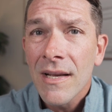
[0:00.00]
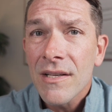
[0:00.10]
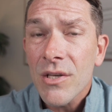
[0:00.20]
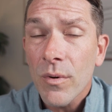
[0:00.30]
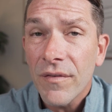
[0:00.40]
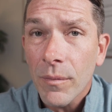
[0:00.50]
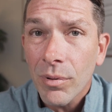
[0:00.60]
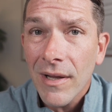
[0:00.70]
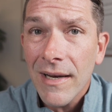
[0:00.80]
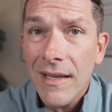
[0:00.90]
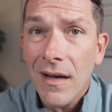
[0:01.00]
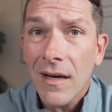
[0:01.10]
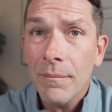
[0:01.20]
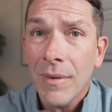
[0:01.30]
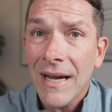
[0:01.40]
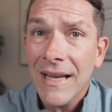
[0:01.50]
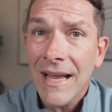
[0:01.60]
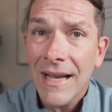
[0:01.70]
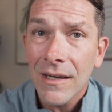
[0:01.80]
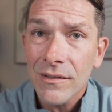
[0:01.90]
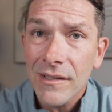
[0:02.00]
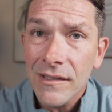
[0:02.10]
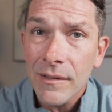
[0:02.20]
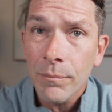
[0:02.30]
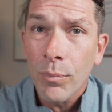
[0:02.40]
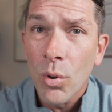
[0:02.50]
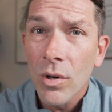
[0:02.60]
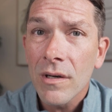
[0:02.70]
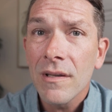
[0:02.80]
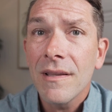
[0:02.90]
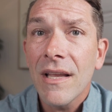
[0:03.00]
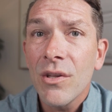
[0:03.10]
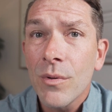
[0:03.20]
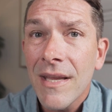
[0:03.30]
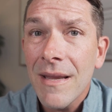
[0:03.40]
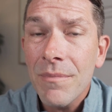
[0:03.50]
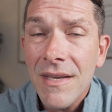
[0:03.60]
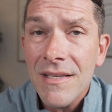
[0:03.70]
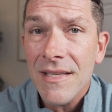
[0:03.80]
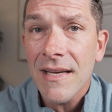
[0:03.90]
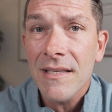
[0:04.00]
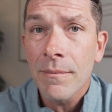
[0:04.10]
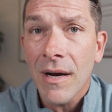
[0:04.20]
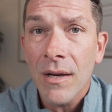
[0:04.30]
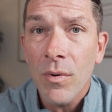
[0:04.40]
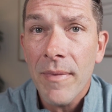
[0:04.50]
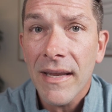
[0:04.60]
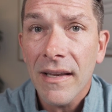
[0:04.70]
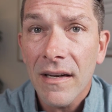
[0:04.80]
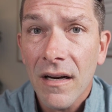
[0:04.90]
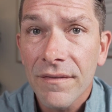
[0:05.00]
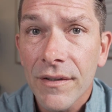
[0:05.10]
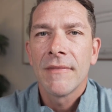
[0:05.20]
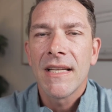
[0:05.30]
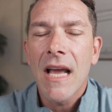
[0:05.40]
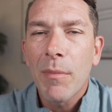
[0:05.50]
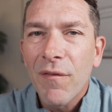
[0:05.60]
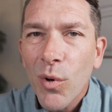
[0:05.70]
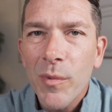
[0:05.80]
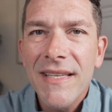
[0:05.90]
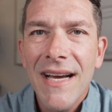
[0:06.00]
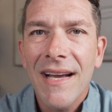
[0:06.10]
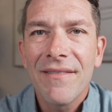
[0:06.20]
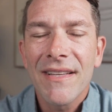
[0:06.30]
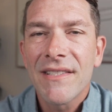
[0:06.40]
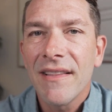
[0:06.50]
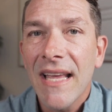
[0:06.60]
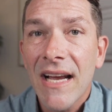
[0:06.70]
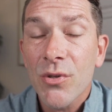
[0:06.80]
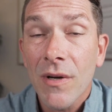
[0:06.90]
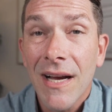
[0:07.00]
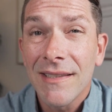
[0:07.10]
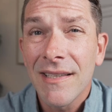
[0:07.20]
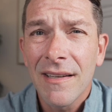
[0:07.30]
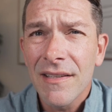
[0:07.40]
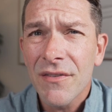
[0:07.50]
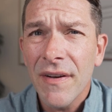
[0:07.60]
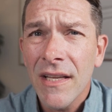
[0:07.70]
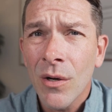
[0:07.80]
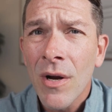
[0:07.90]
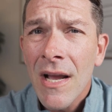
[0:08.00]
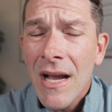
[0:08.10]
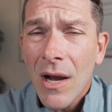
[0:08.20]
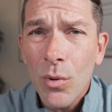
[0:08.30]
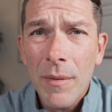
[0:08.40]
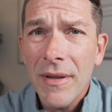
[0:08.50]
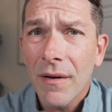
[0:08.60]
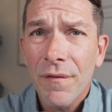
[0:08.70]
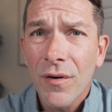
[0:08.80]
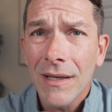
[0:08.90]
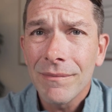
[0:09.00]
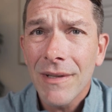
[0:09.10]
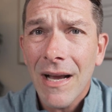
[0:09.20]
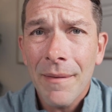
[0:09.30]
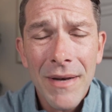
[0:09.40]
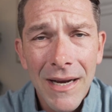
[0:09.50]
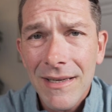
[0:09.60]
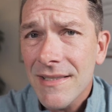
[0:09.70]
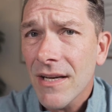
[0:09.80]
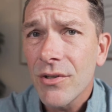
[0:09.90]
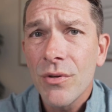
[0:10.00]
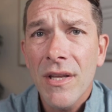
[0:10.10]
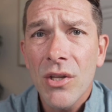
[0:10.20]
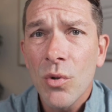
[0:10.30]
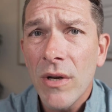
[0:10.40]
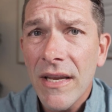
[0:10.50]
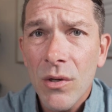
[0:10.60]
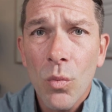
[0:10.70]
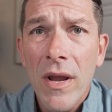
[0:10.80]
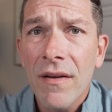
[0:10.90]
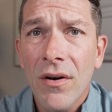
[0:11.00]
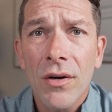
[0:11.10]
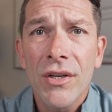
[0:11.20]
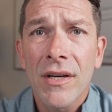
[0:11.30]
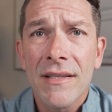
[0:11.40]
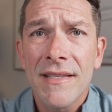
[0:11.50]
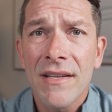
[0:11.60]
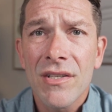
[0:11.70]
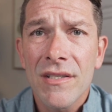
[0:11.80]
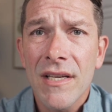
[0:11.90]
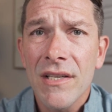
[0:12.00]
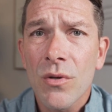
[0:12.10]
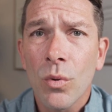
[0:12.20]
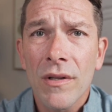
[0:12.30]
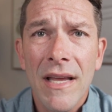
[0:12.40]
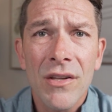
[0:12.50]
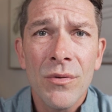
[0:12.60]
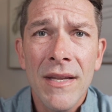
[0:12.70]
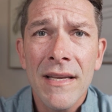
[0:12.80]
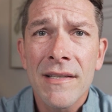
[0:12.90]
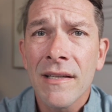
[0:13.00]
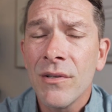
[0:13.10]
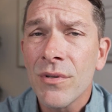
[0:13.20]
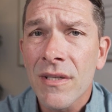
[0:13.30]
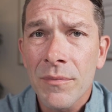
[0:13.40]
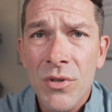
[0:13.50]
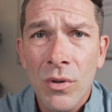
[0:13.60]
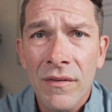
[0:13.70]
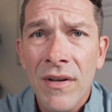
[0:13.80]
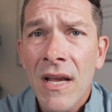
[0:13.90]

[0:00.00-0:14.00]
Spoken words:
So if you're planning on buying a house, it's important that you keep these things in mind when making an offer. Now, before we dive into the actual content of this video, I want to be upfront. I'm not gonna tell you that you need to waive all your contingencies or that you need to do some sort of